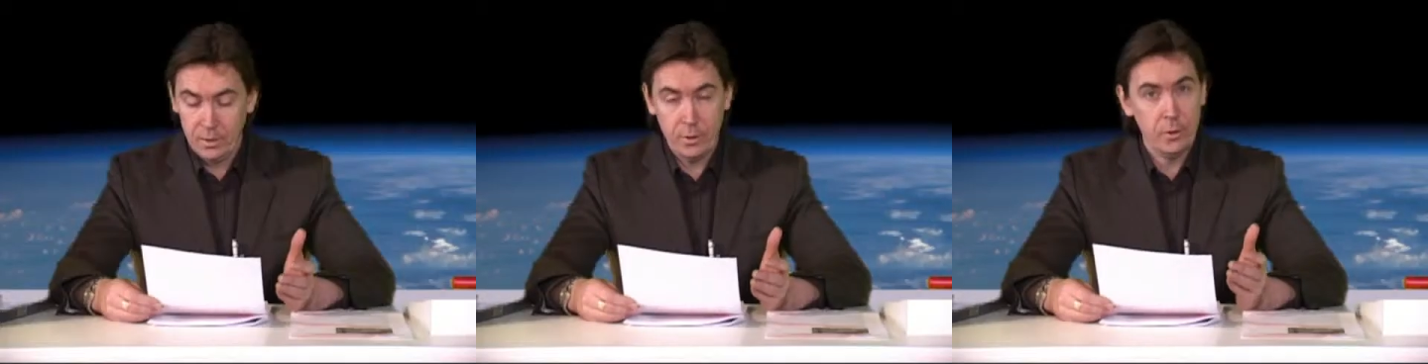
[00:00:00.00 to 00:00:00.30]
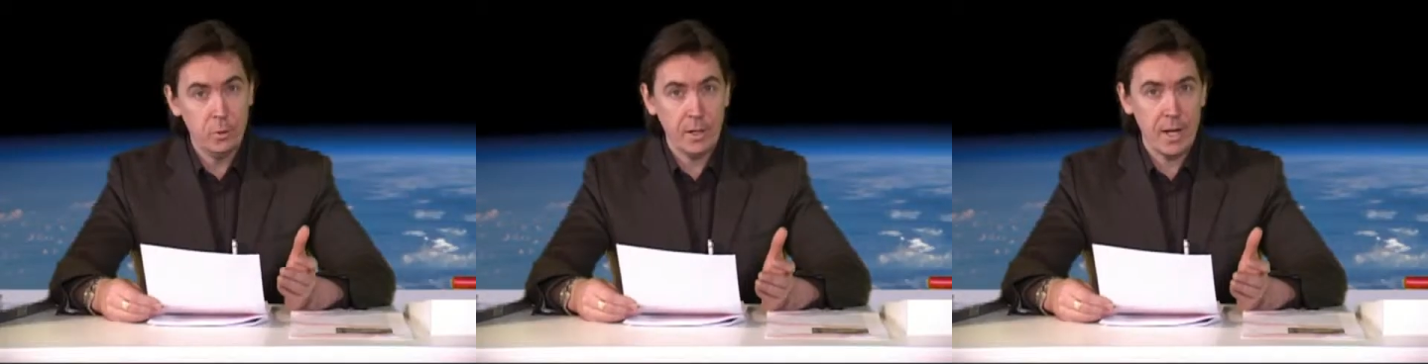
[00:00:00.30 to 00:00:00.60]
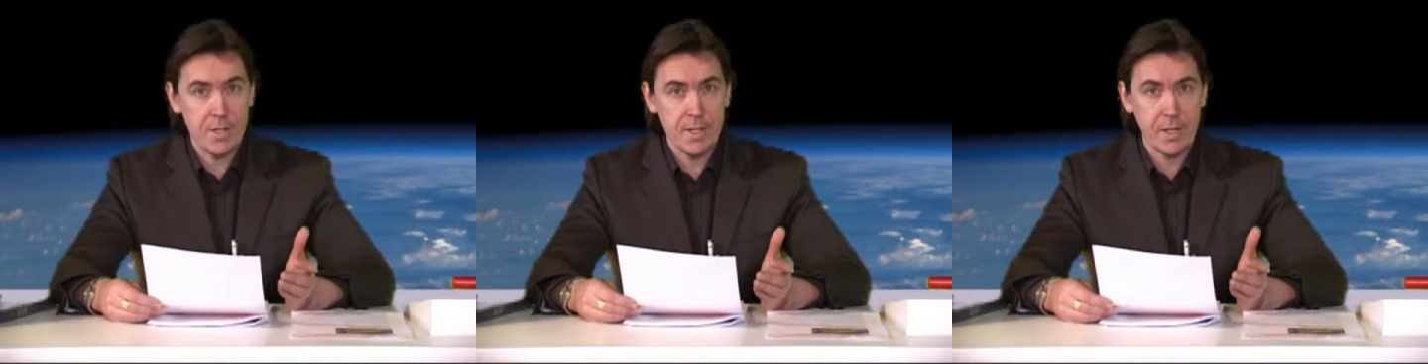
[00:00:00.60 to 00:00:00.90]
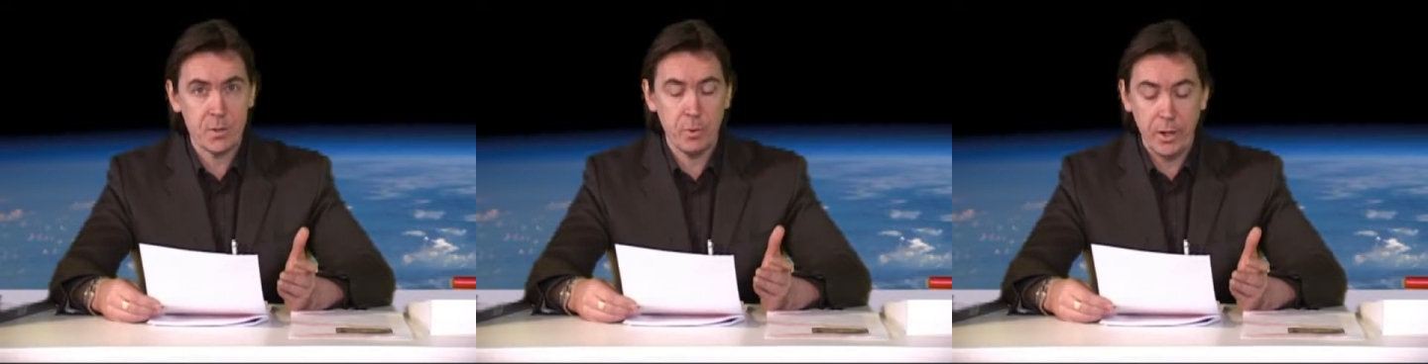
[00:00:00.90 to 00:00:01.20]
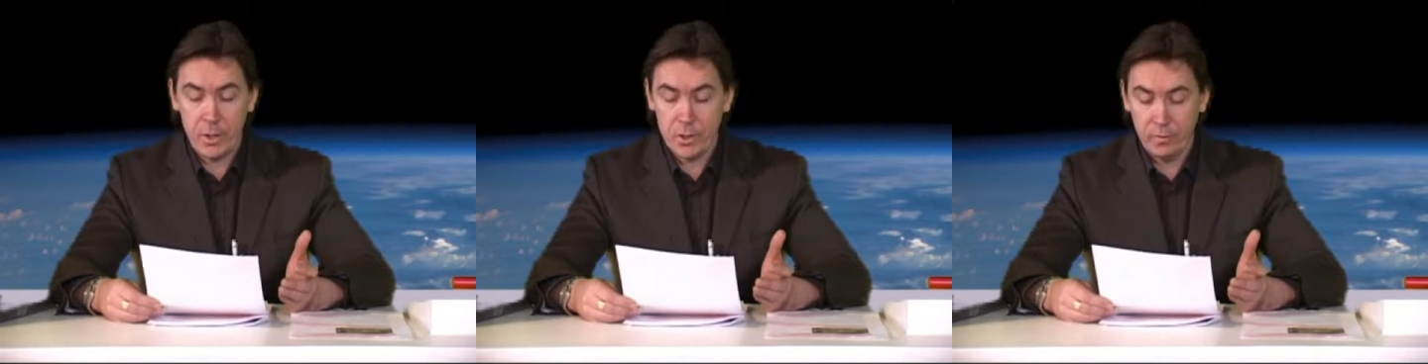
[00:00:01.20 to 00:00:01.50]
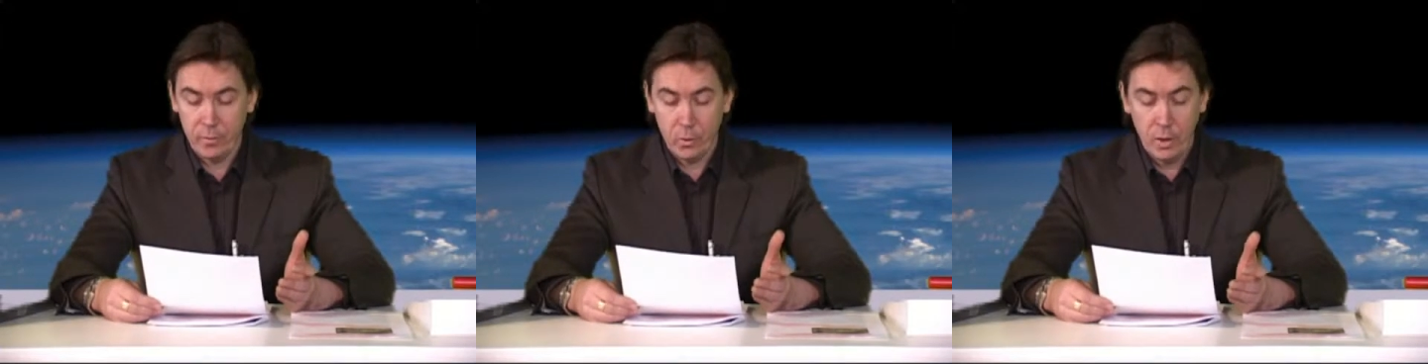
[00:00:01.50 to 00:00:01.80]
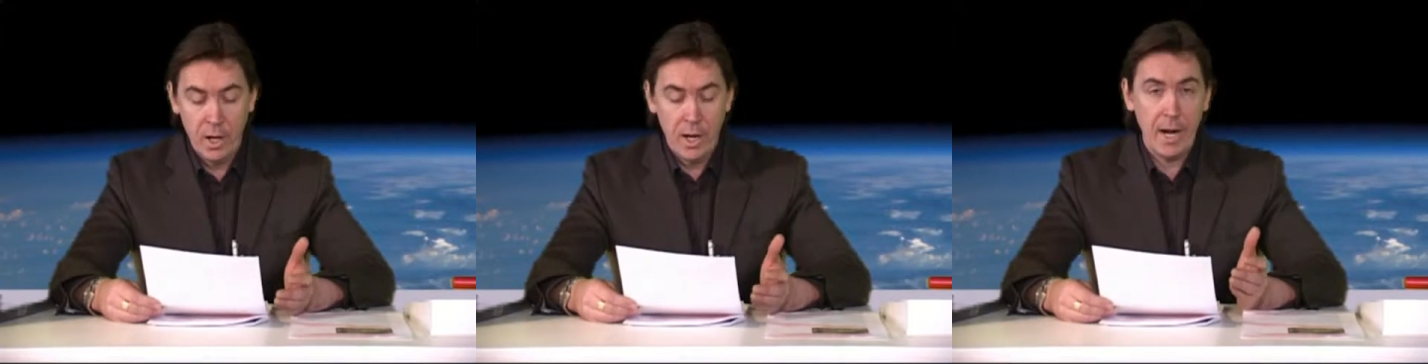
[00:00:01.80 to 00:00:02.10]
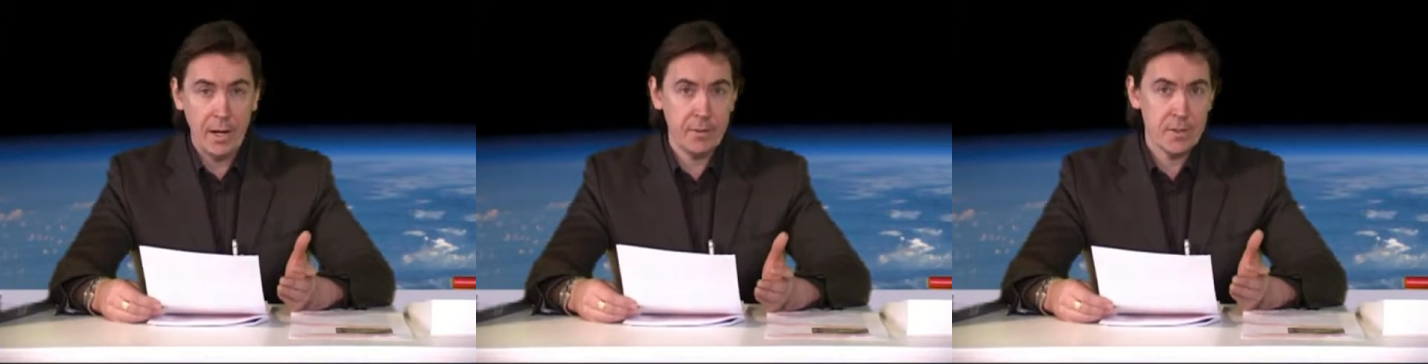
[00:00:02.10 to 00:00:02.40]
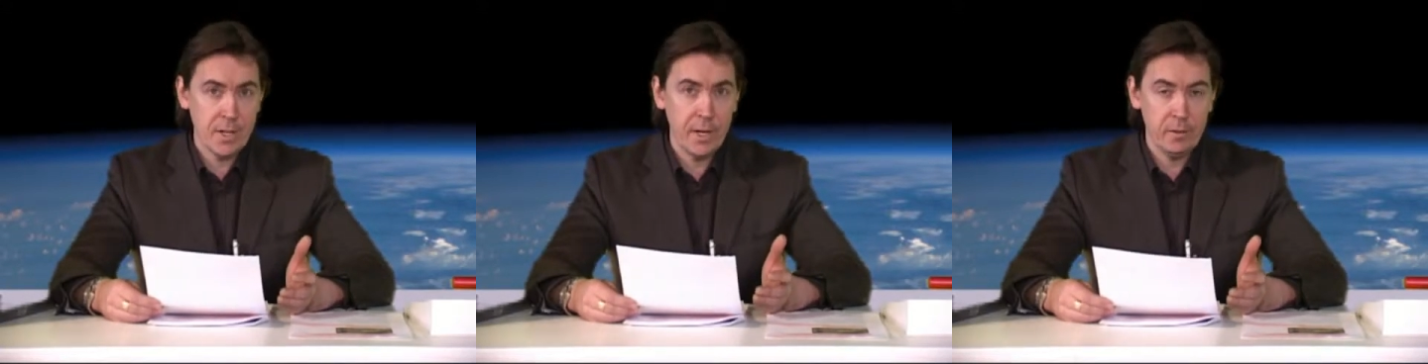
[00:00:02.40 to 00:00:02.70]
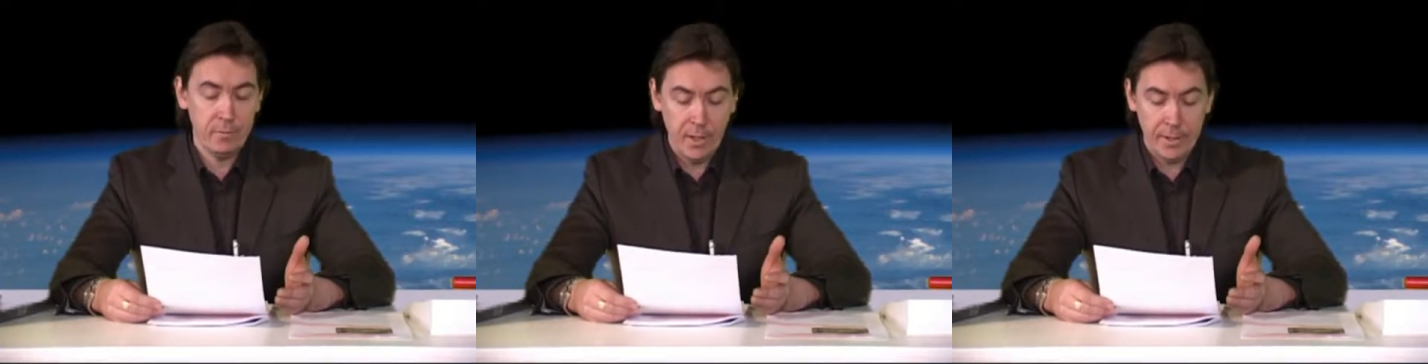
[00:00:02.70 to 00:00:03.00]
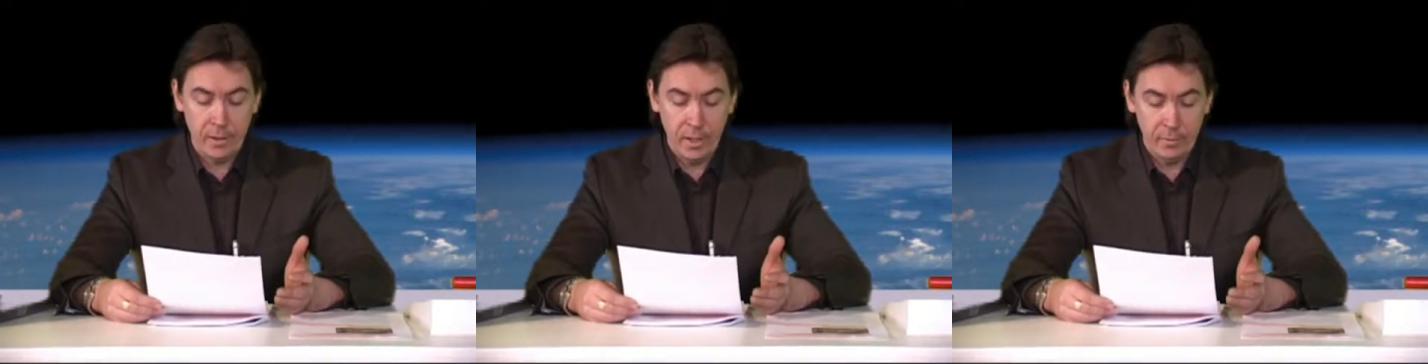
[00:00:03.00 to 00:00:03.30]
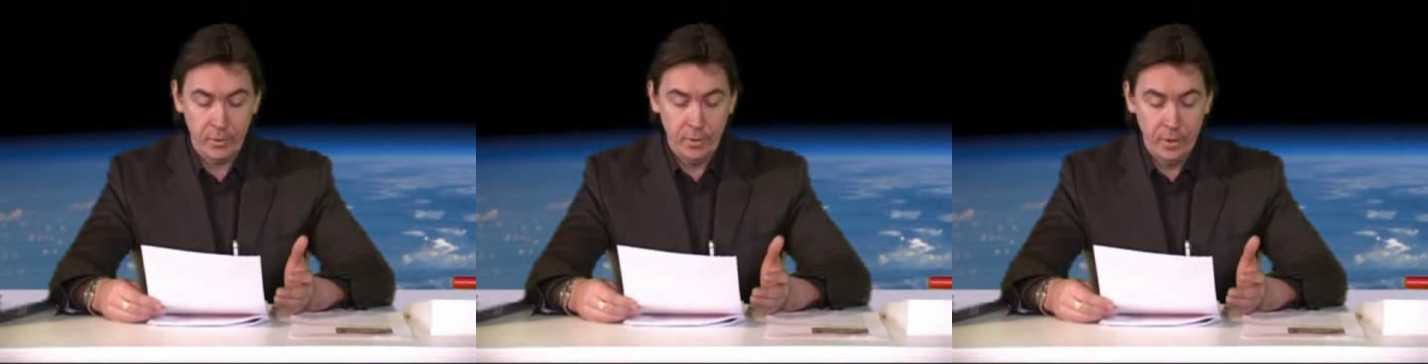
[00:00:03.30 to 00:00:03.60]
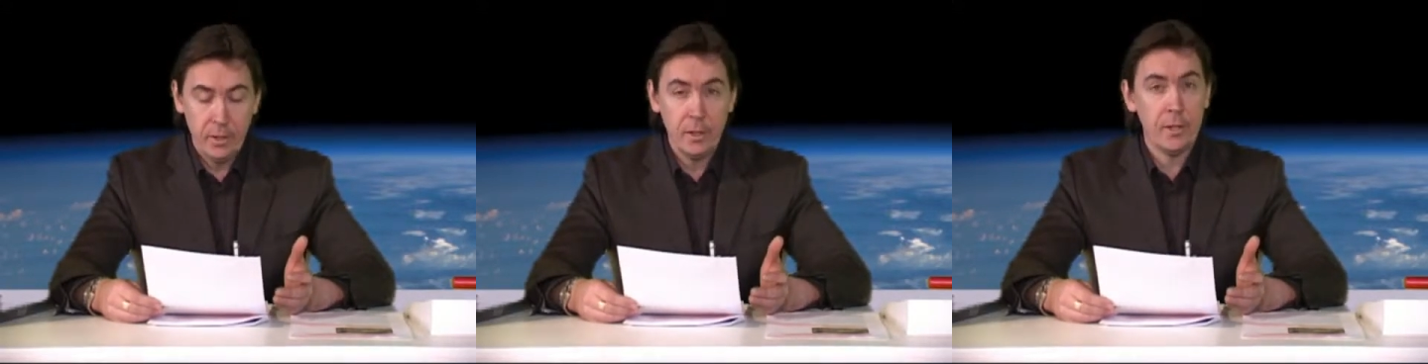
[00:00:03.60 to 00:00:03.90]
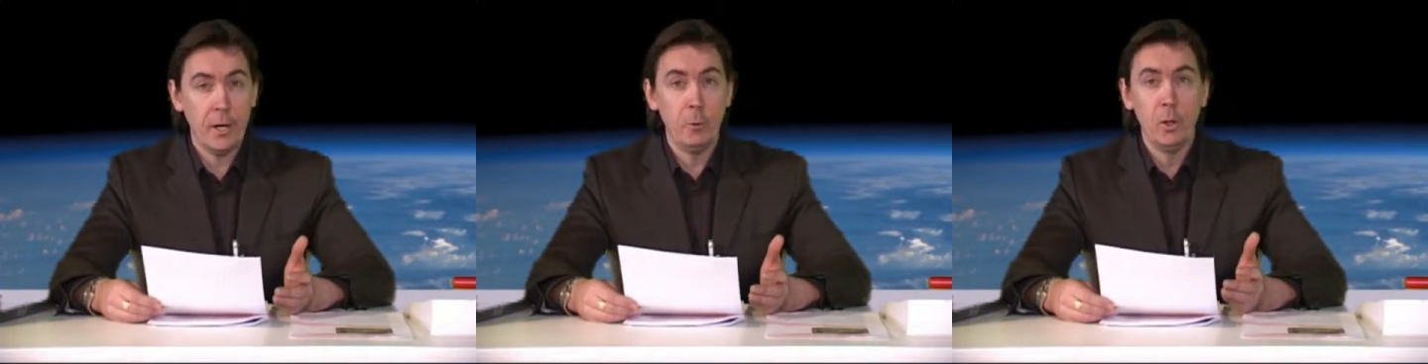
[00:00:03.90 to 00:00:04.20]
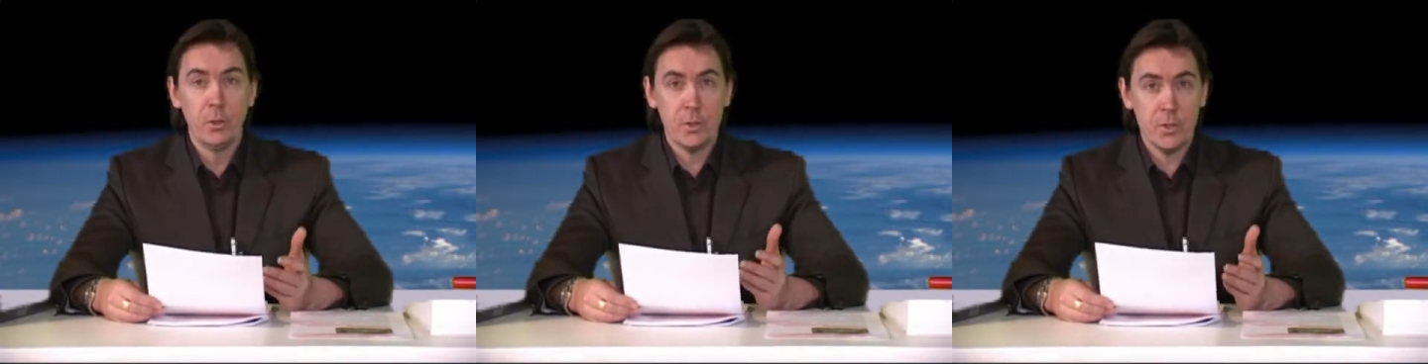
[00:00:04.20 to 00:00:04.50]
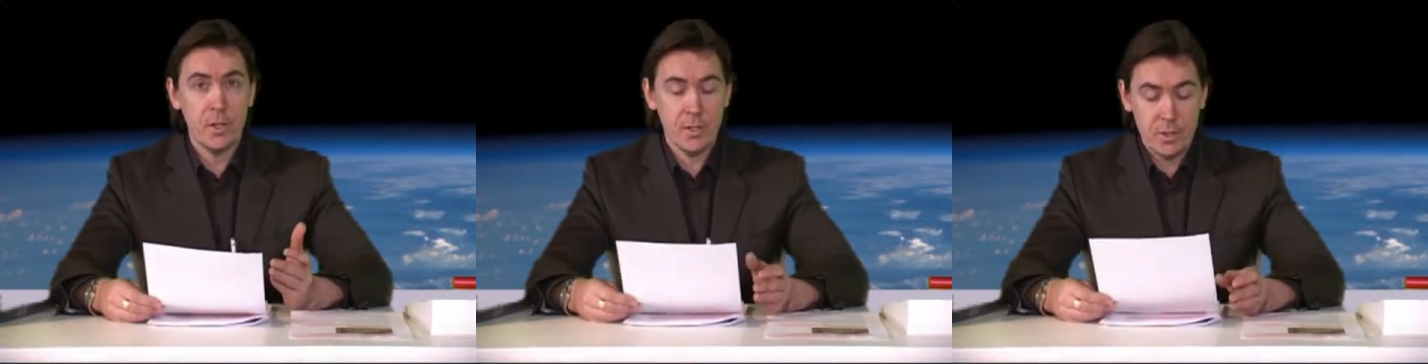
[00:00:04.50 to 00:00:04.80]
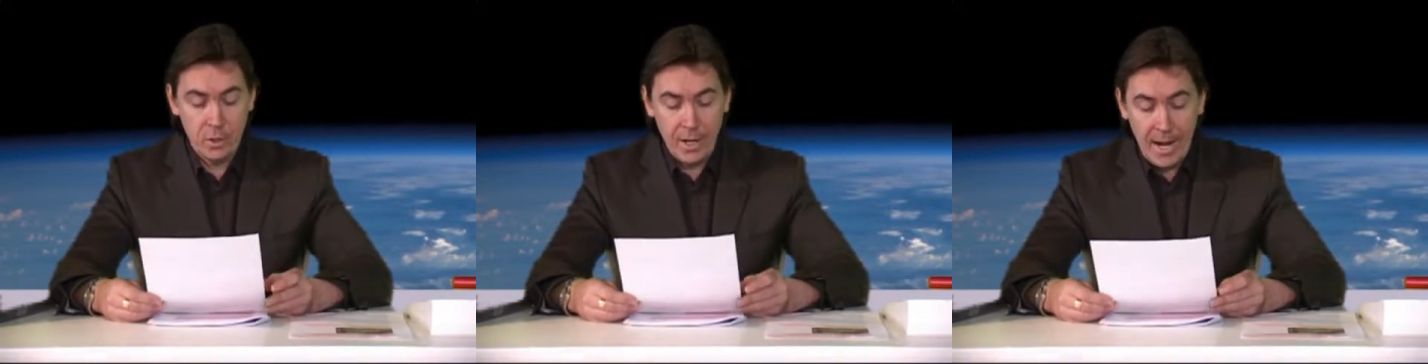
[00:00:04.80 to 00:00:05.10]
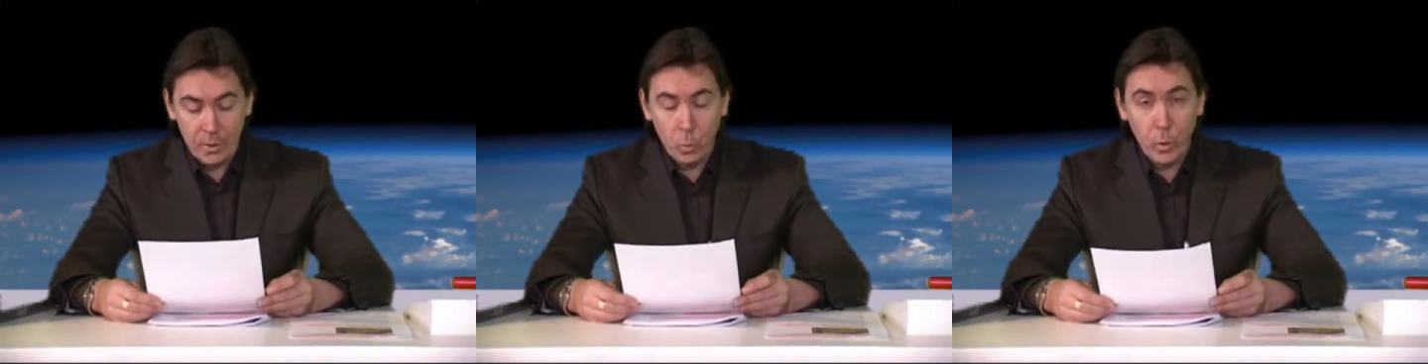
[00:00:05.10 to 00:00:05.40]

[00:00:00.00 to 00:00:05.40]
that no one has an explanation for at the site of 9/11. Now, does this not add